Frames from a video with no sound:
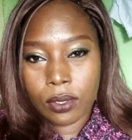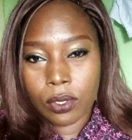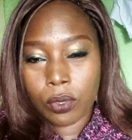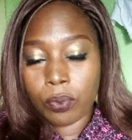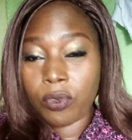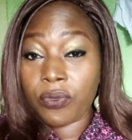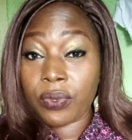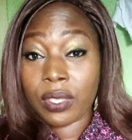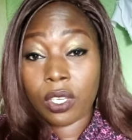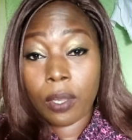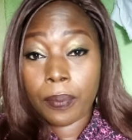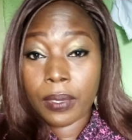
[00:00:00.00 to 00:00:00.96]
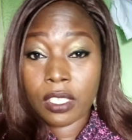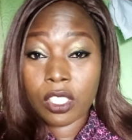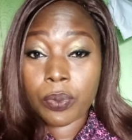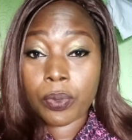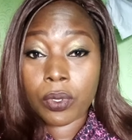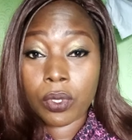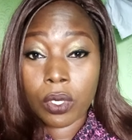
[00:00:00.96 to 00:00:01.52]
You move with the company's
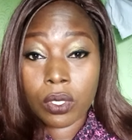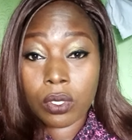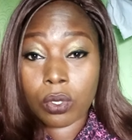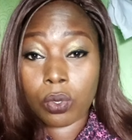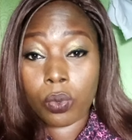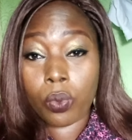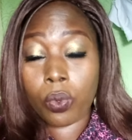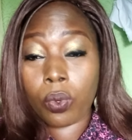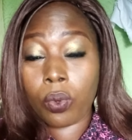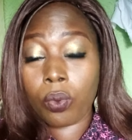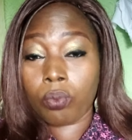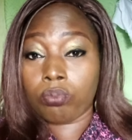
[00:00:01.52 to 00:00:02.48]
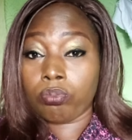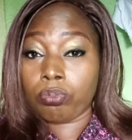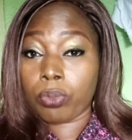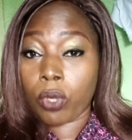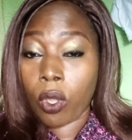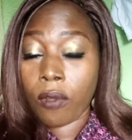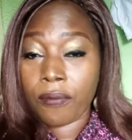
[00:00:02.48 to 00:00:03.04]
products to
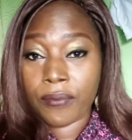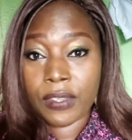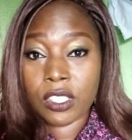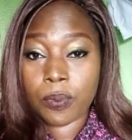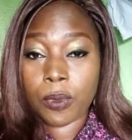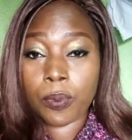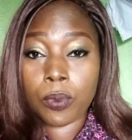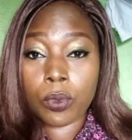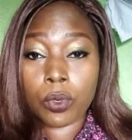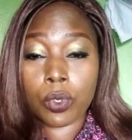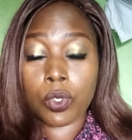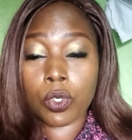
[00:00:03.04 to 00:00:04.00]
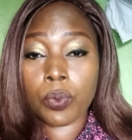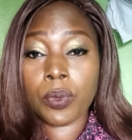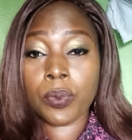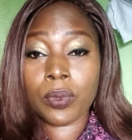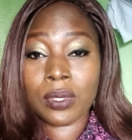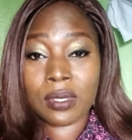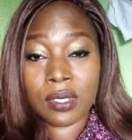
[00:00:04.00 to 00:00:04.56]
convince people to show
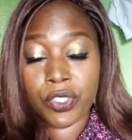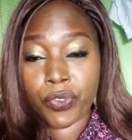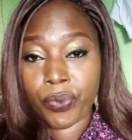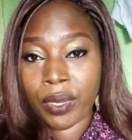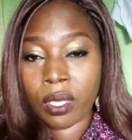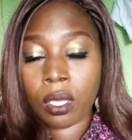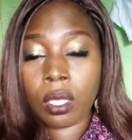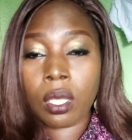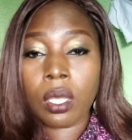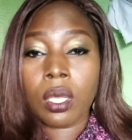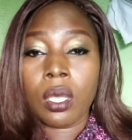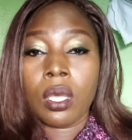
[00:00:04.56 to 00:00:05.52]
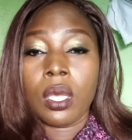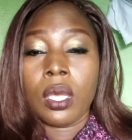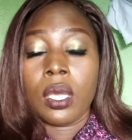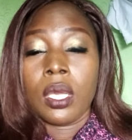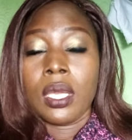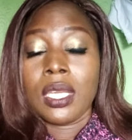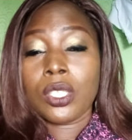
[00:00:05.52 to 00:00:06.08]
people this is real
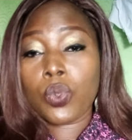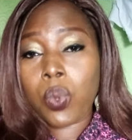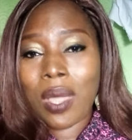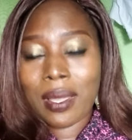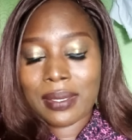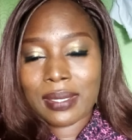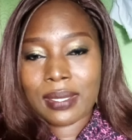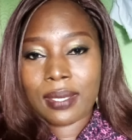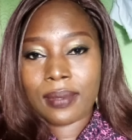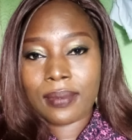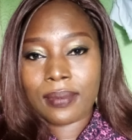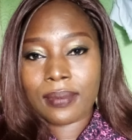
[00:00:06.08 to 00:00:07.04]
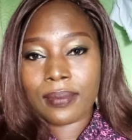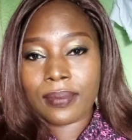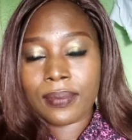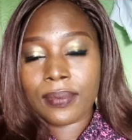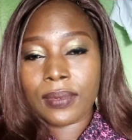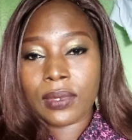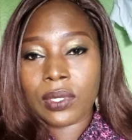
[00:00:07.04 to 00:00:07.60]
it works
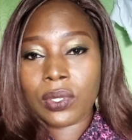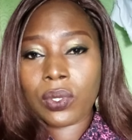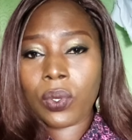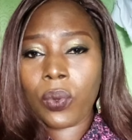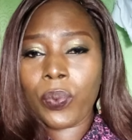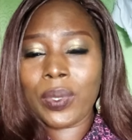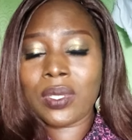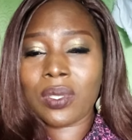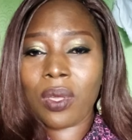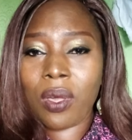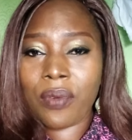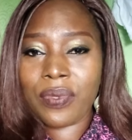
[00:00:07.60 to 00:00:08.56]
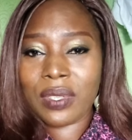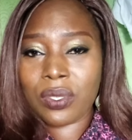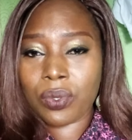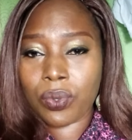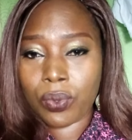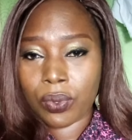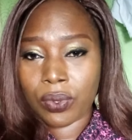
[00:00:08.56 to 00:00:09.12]
so with all these
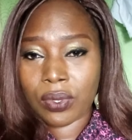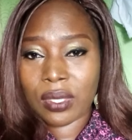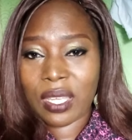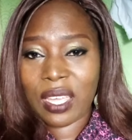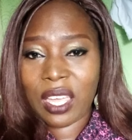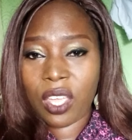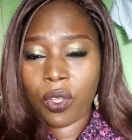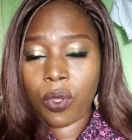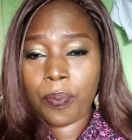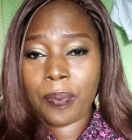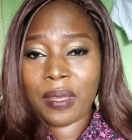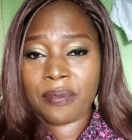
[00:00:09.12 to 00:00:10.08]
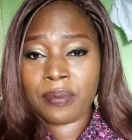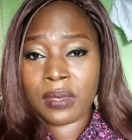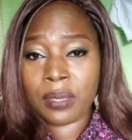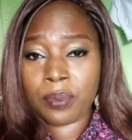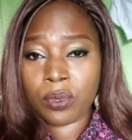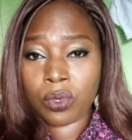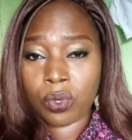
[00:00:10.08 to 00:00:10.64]
tools i hope i've been
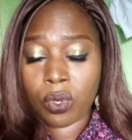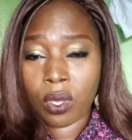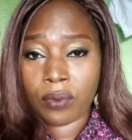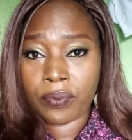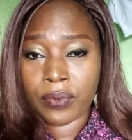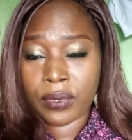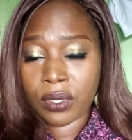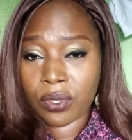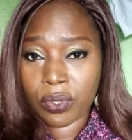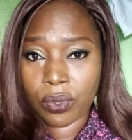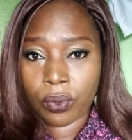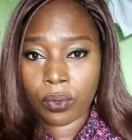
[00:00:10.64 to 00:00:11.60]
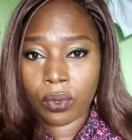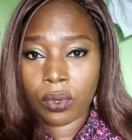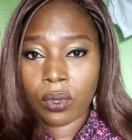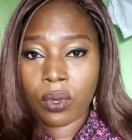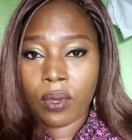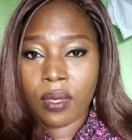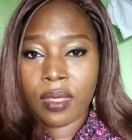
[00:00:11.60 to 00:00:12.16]
able to convince you
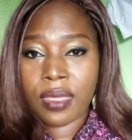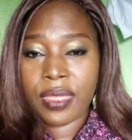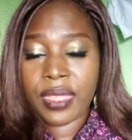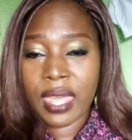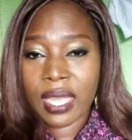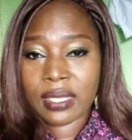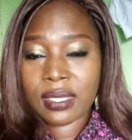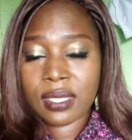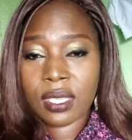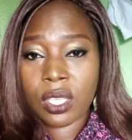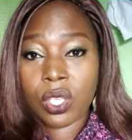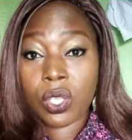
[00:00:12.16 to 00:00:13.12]
that